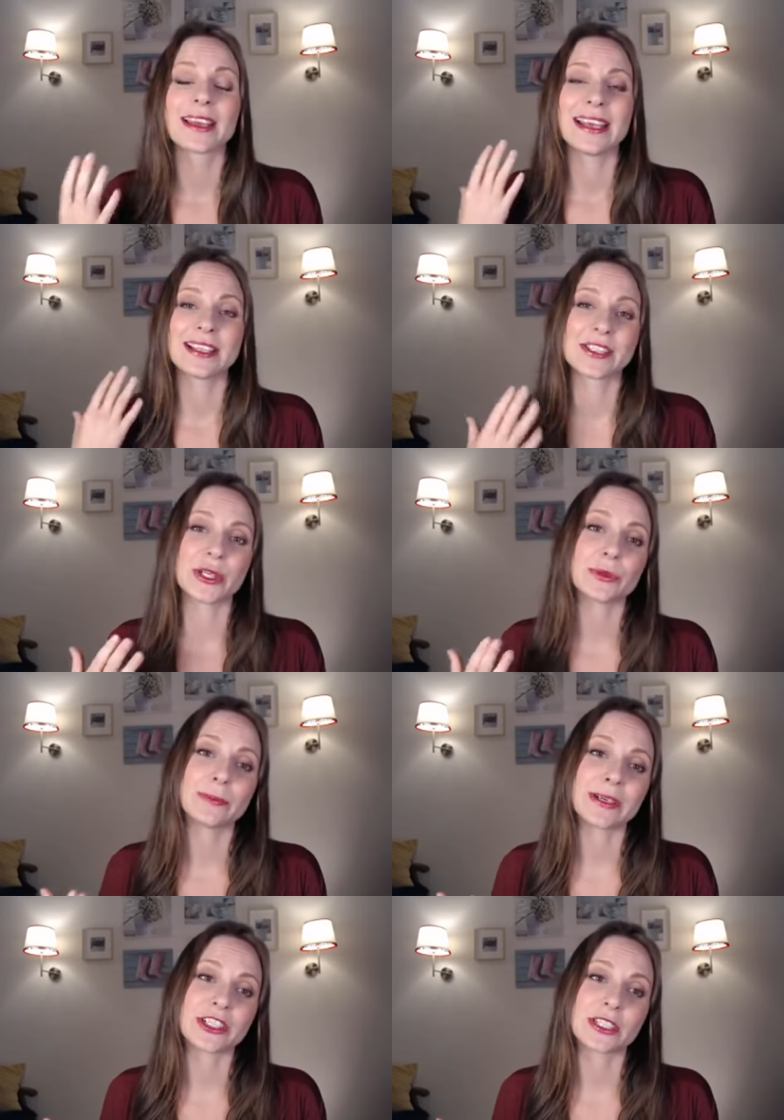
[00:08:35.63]
it's so
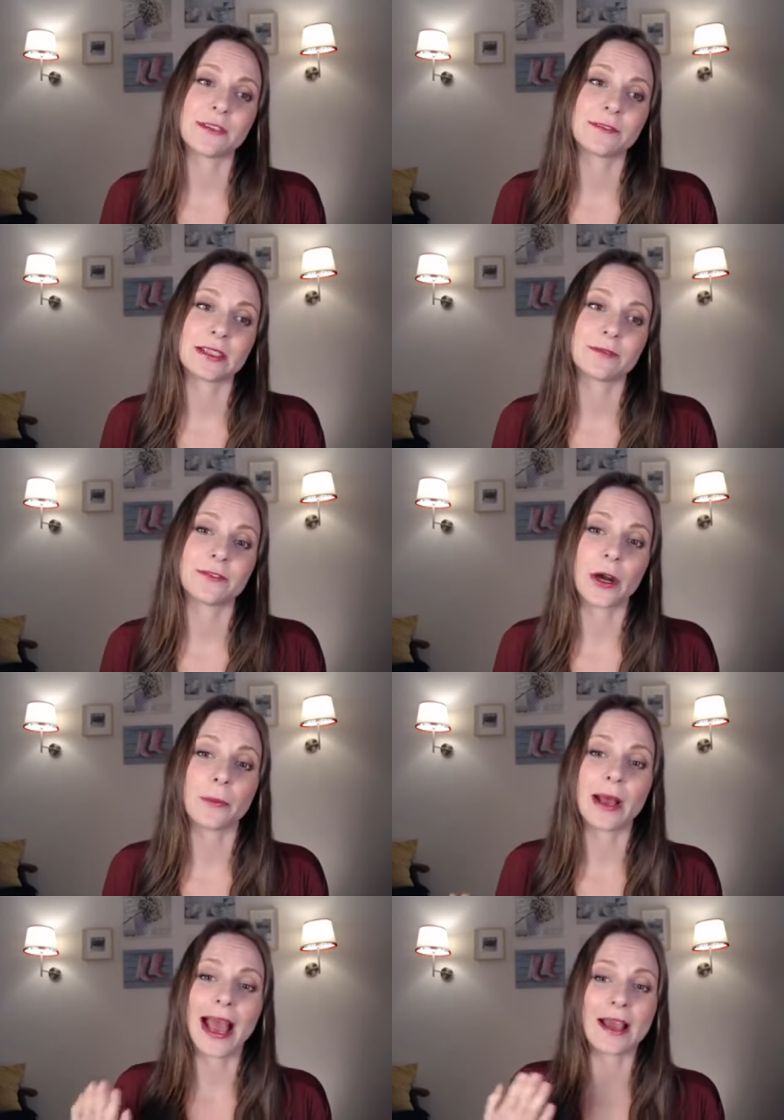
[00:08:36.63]
much different
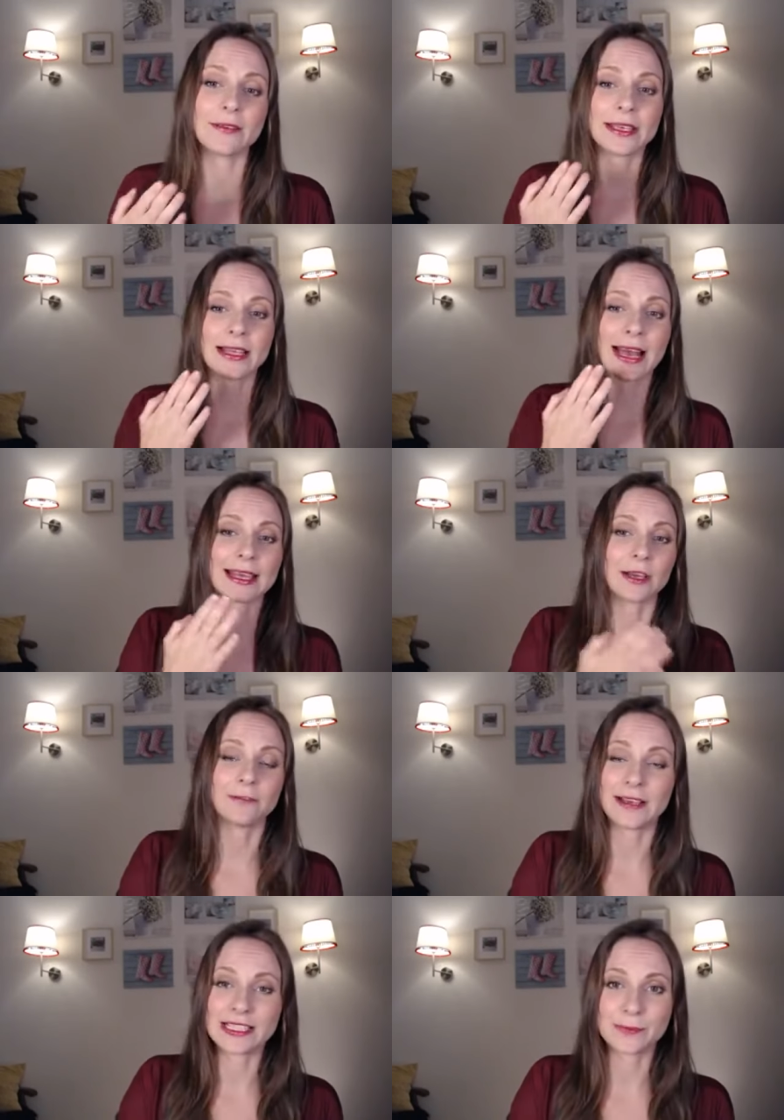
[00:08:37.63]
from having a
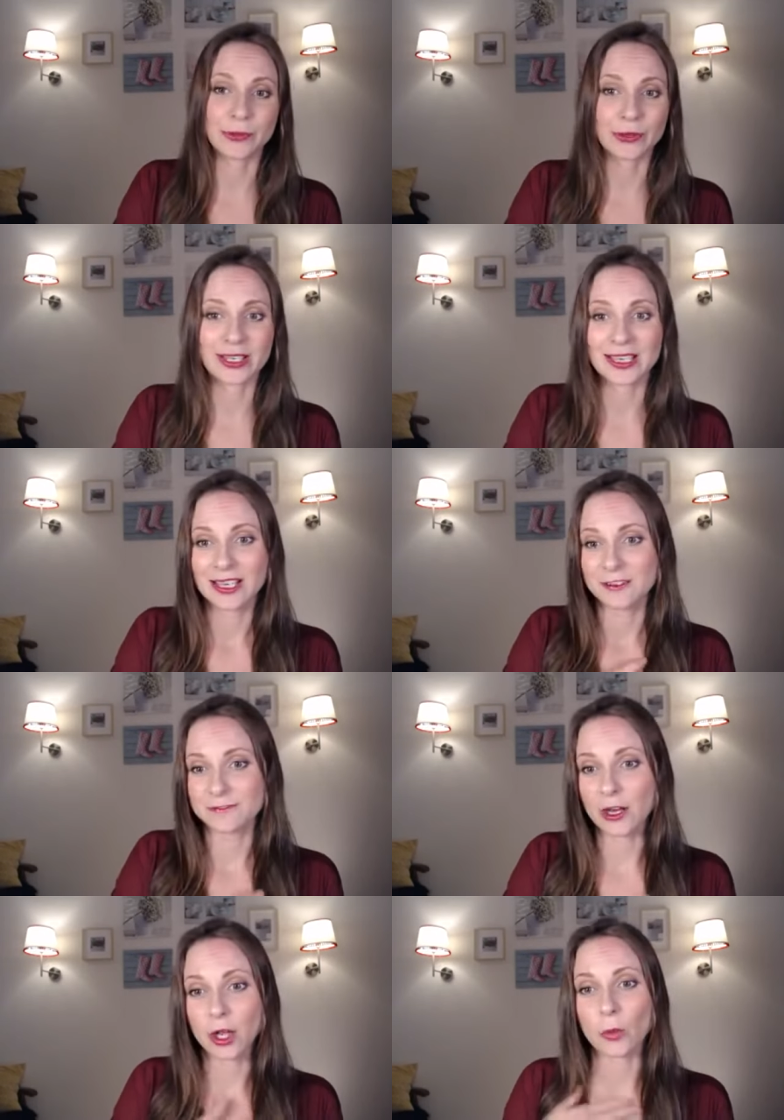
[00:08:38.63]
Facebook
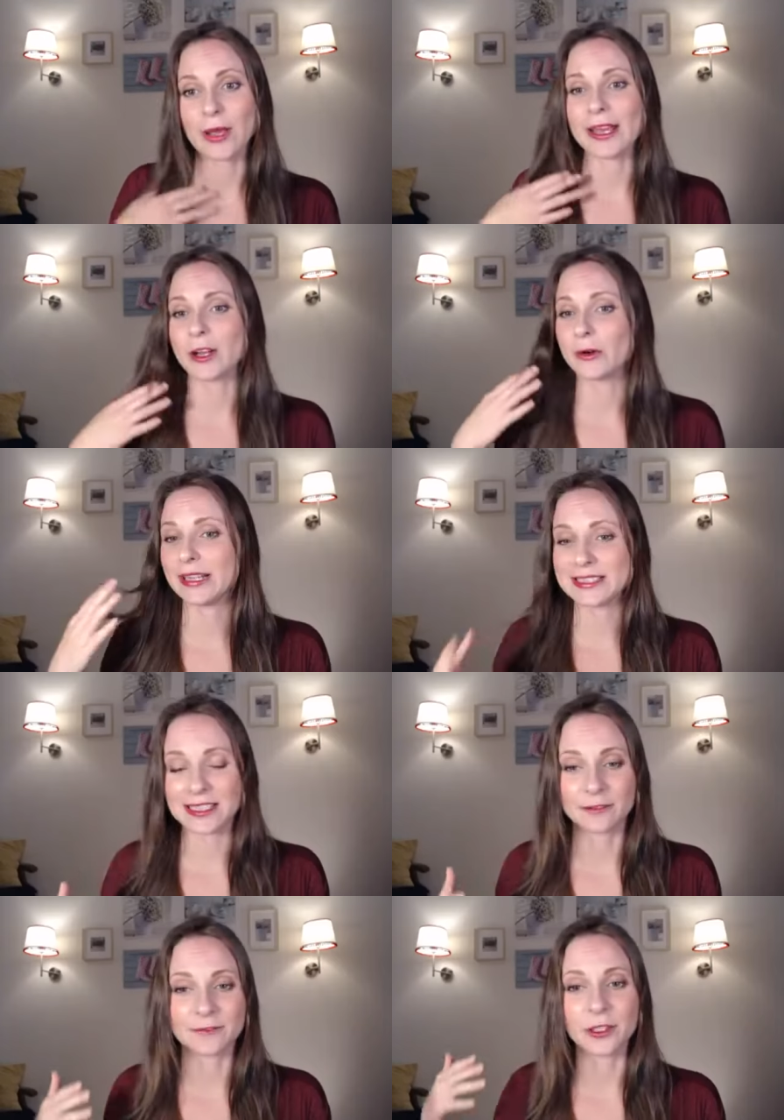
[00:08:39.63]
following or
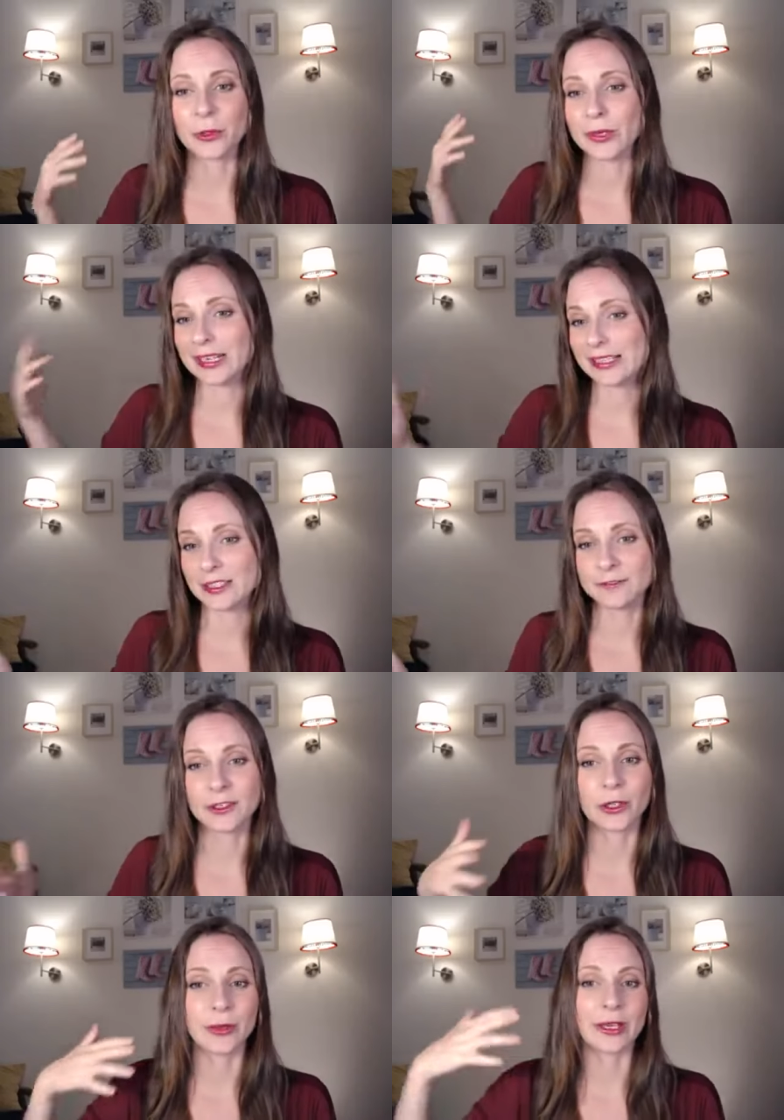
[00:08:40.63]
Instagram following, LinkedIn
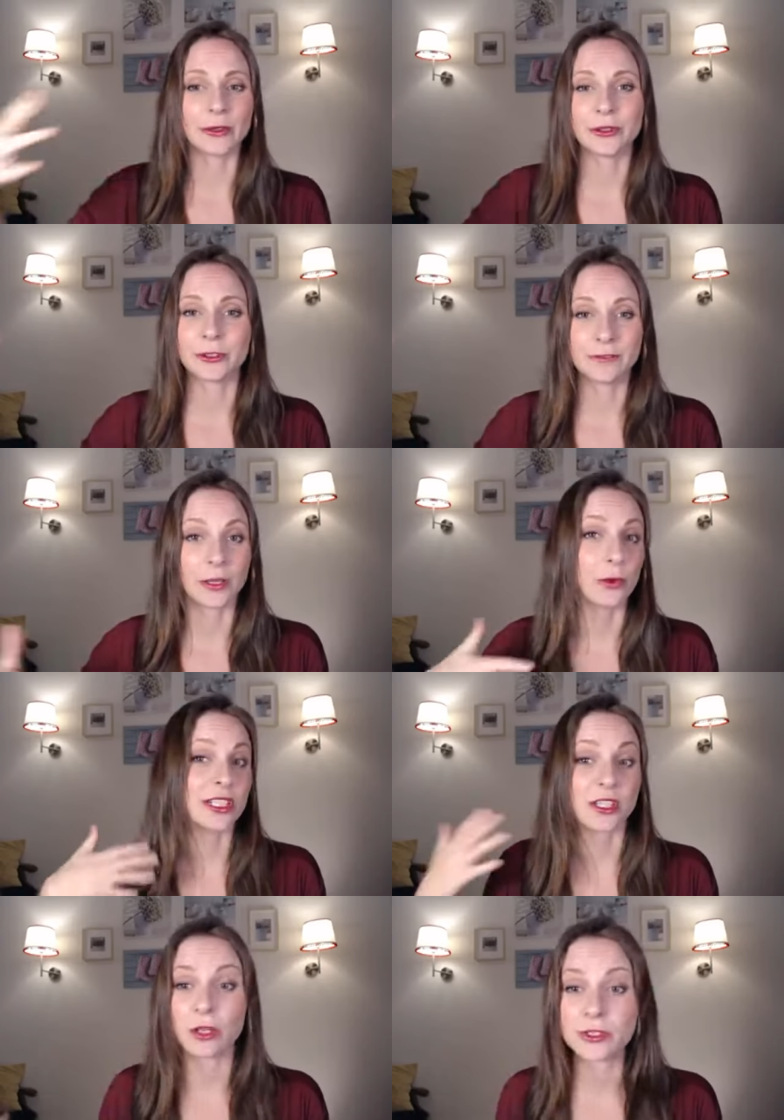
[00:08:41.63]
following or YouTube following, which
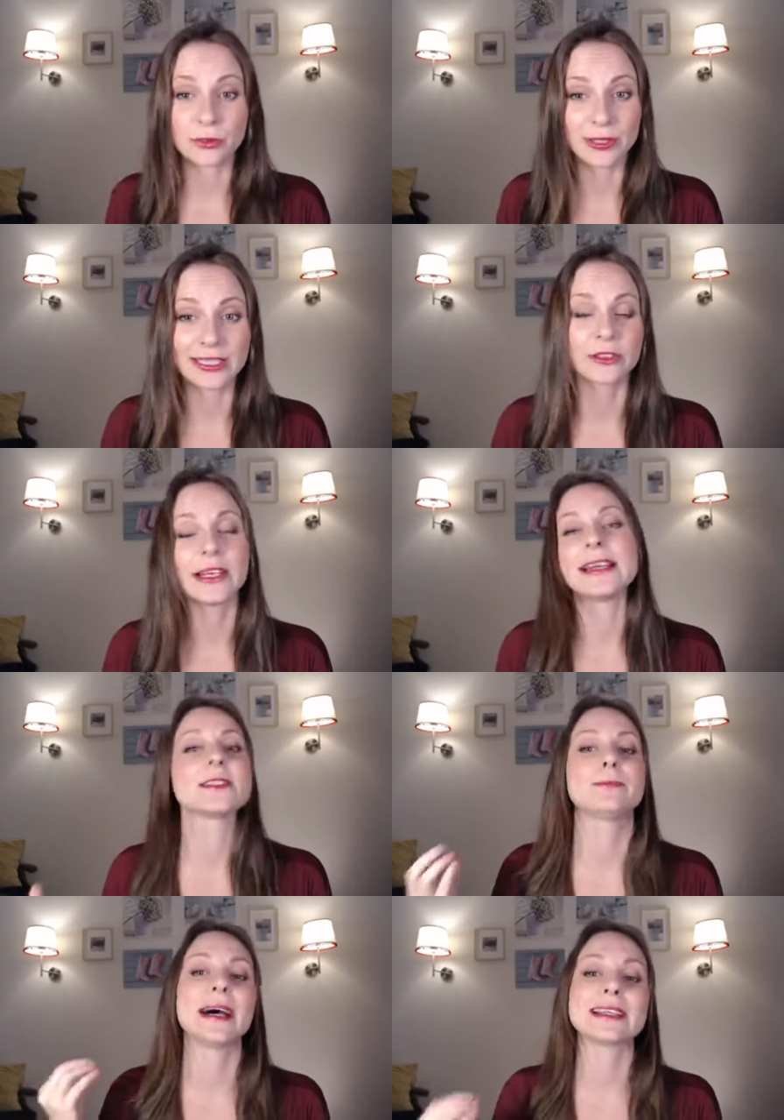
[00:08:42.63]
is also really
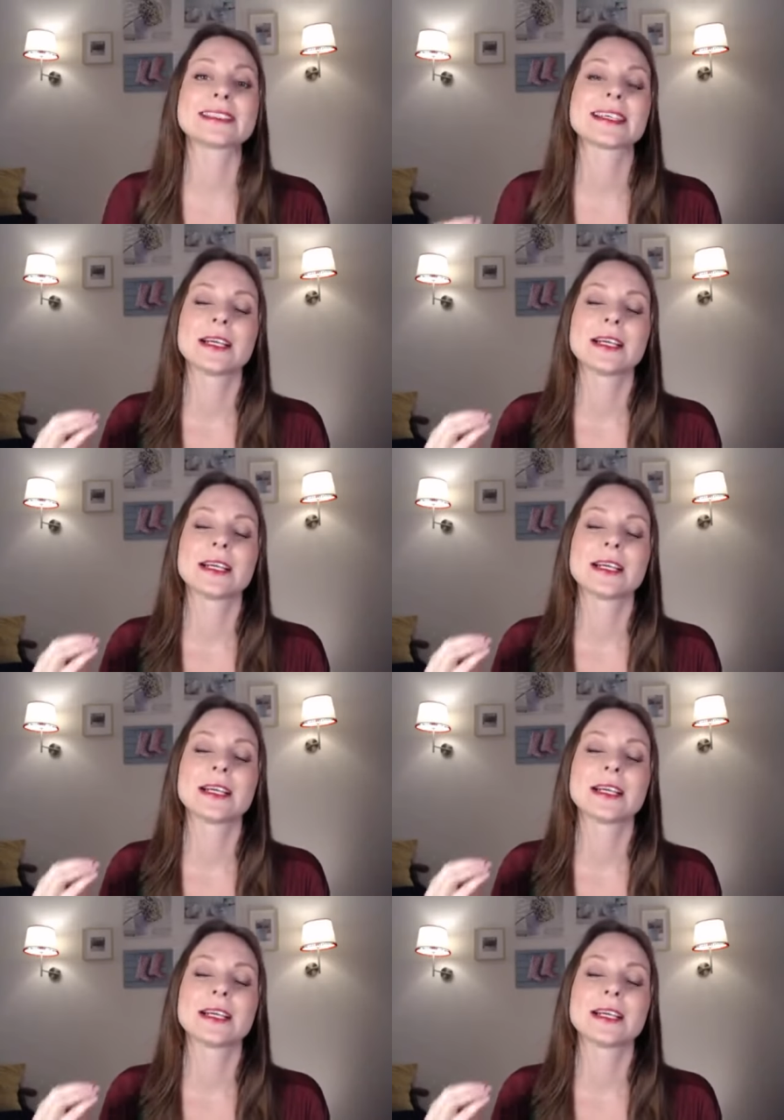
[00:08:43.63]
great. But